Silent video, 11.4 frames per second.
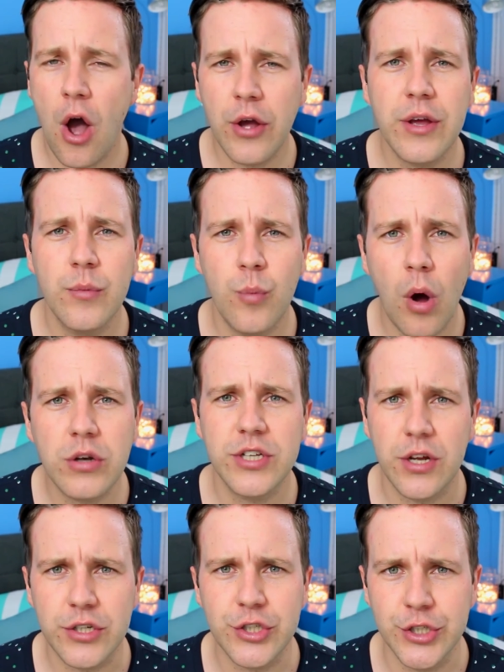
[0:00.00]
I can watch
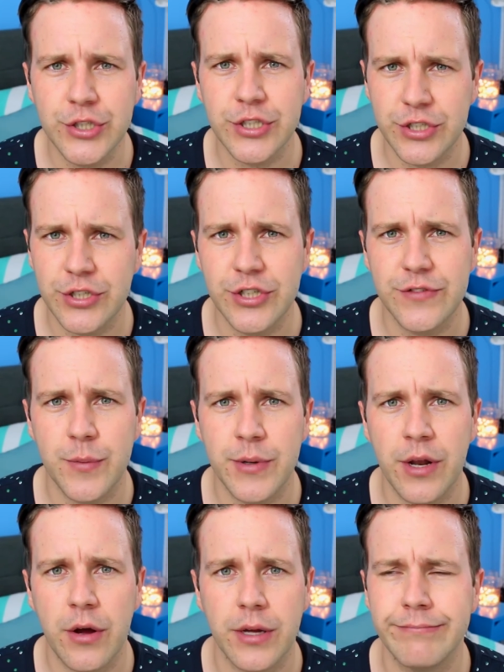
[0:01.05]
like tons and tons of them a
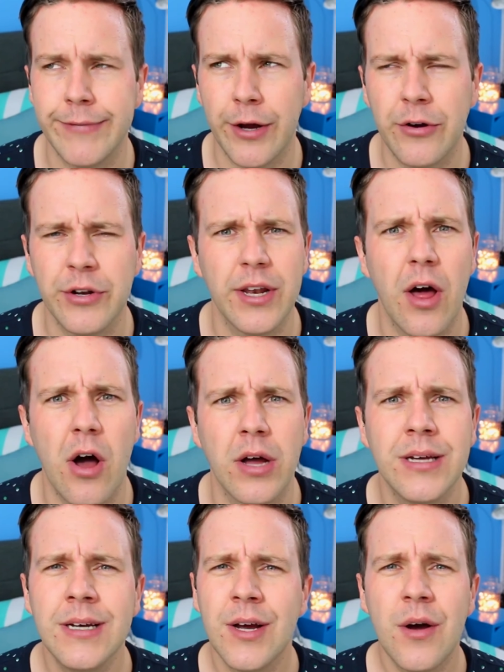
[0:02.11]
night, I'm not gonna lie.
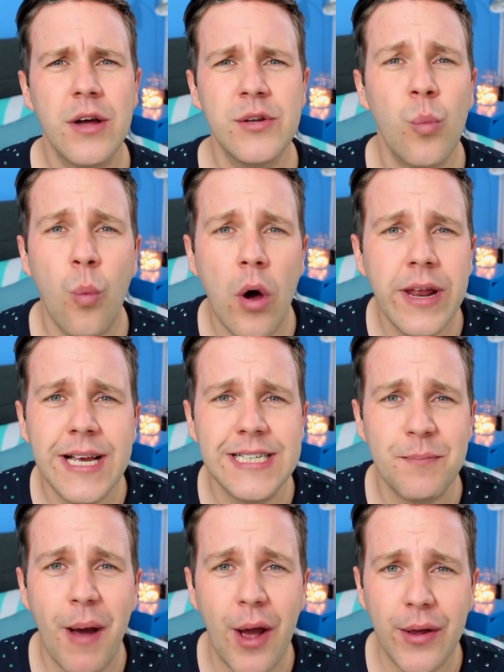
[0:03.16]
I don't know what it is
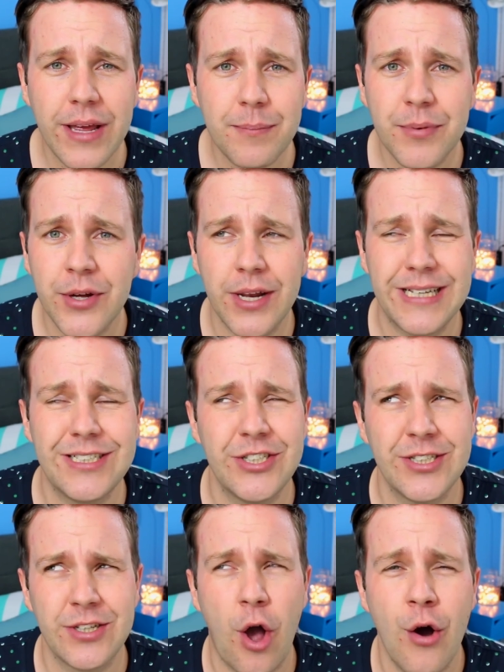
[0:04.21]
about it, but it's
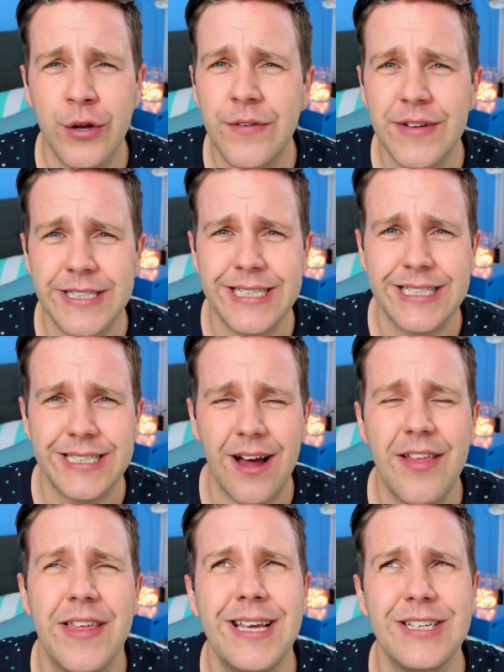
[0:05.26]
just kind of addicted. I
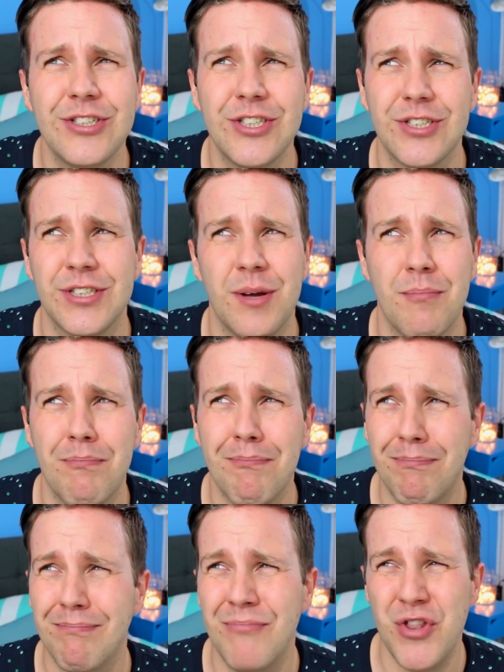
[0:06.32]
think it's just because I'm
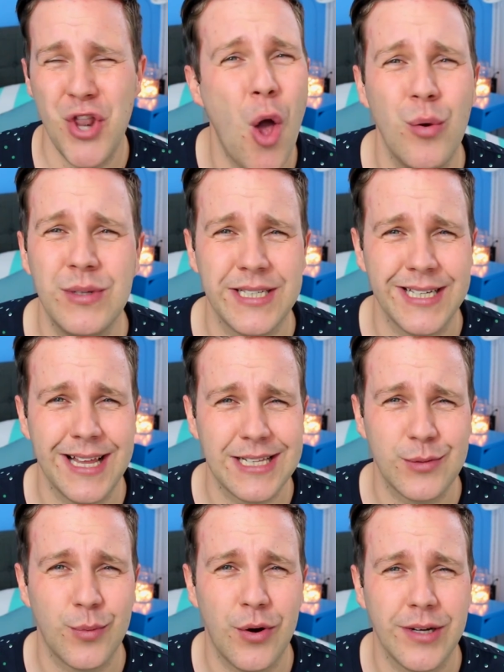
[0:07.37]
nosy,
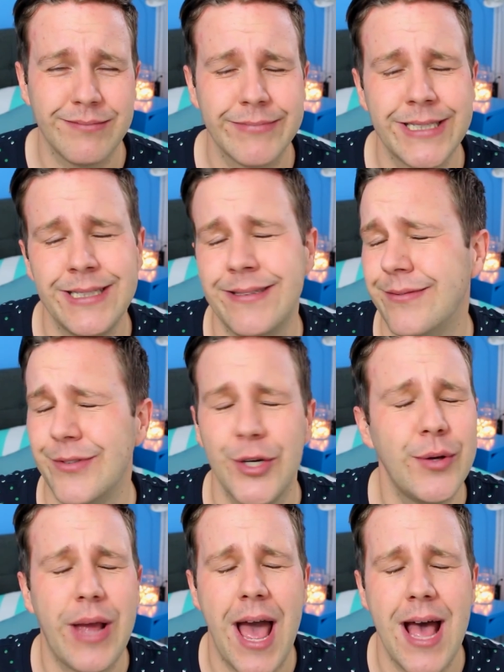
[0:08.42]
that's why.
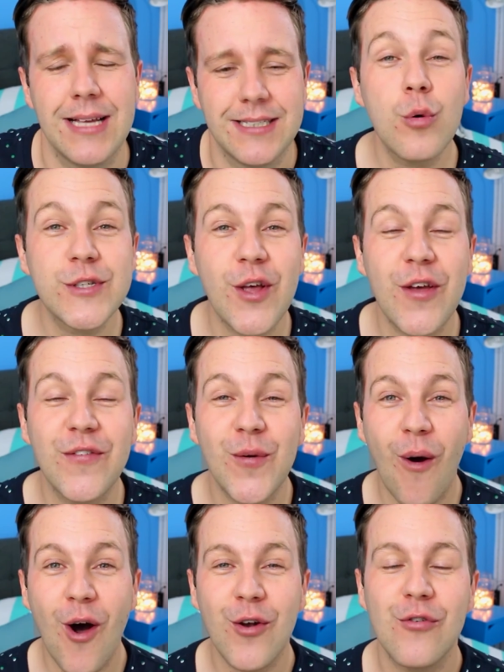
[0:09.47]
Also, if
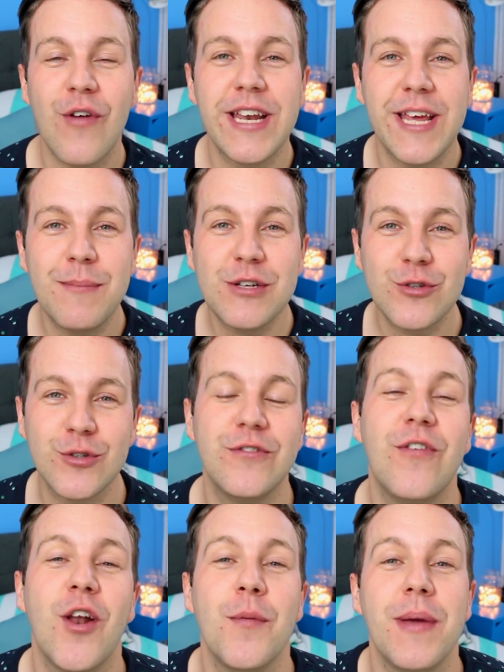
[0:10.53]
you aren't already, be sure to
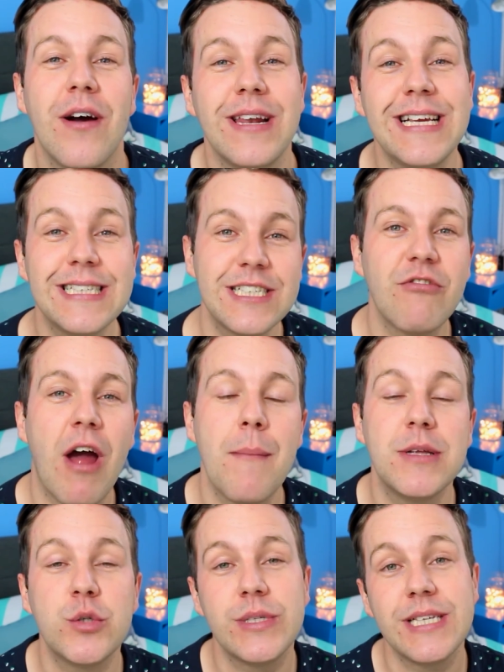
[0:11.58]
follow me on
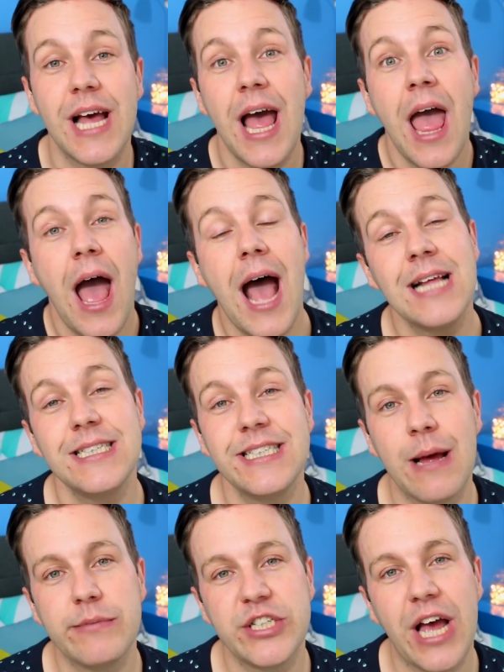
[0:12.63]
Instagram, Twitter, and
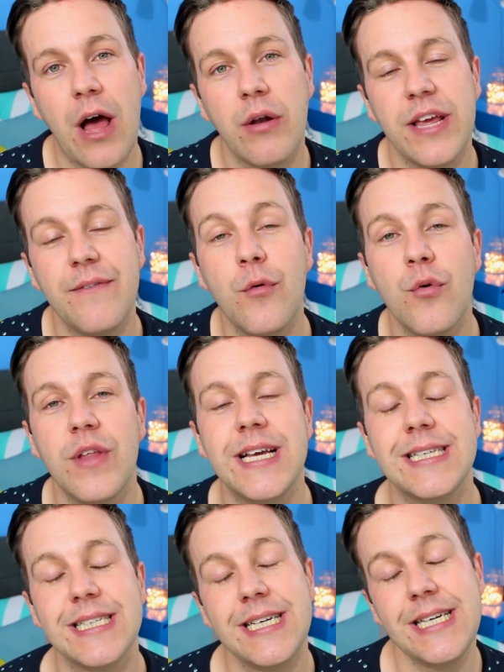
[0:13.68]
Snapchat. I'll leave all the
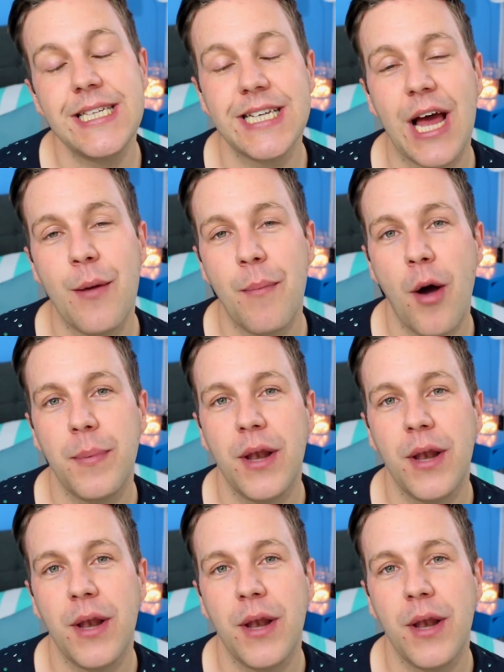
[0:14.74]
links in the down bar